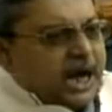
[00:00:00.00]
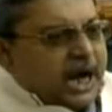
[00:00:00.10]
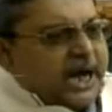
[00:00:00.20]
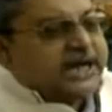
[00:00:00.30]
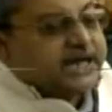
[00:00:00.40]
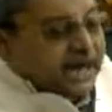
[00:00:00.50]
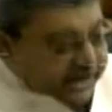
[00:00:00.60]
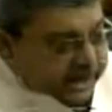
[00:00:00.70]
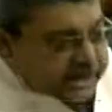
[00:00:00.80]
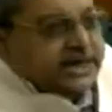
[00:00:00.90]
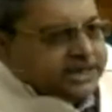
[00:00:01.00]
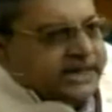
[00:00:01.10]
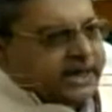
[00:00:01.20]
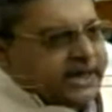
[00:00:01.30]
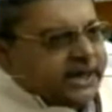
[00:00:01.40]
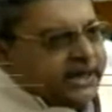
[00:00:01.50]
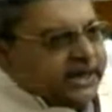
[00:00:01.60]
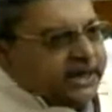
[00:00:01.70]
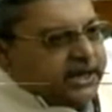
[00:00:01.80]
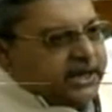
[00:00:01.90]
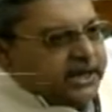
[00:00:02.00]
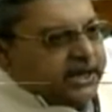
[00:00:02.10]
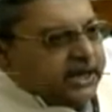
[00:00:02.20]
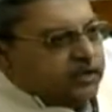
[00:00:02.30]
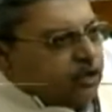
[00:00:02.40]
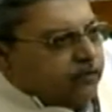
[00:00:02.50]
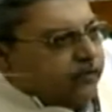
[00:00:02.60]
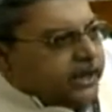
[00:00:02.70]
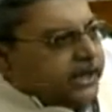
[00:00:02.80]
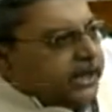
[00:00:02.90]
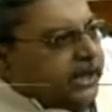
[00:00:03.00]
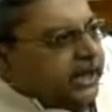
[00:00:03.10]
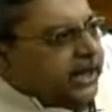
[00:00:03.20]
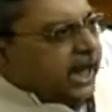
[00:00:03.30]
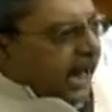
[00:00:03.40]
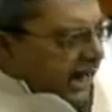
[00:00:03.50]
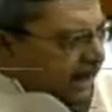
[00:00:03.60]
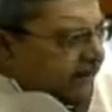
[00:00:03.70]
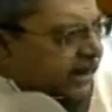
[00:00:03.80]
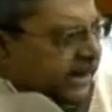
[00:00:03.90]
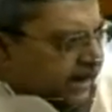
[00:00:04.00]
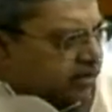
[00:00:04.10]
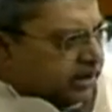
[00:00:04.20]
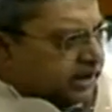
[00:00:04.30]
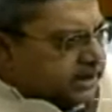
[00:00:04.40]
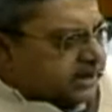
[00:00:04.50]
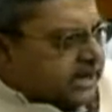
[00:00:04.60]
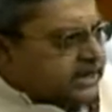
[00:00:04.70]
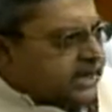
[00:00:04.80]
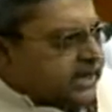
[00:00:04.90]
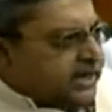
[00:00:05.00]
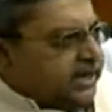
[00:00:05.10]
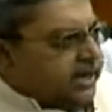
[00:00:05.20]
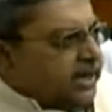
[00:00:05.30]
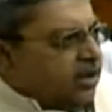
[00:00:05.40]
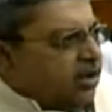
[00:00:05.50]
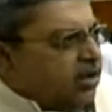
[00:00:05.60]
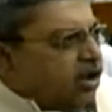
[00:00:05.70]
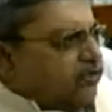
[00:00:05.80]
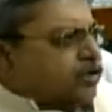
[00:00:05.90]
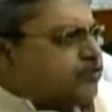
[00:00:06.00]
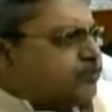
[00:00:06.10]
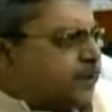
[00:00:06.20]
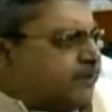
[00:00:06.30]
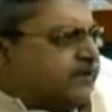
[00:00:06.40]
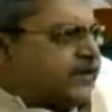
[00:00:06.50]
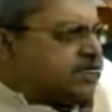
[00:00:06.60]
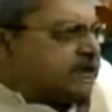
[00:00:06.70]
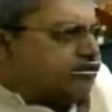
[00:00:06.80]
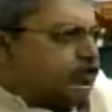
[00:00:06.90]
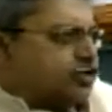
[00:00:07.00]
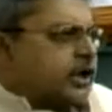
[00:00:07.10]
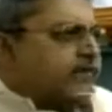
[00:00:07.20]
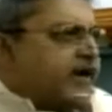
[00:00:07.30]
I correctly say, so far the Allahabad High Court is concerned, almost 50% posts are